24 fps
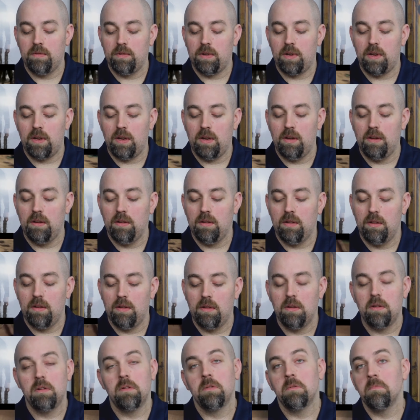Okay.
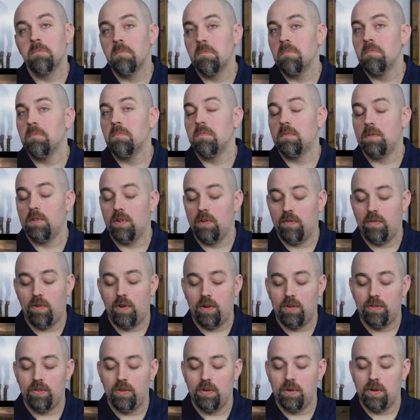So
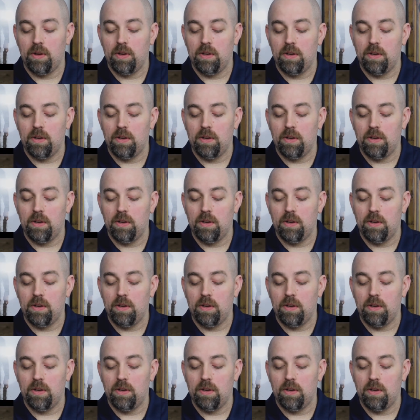far, so good.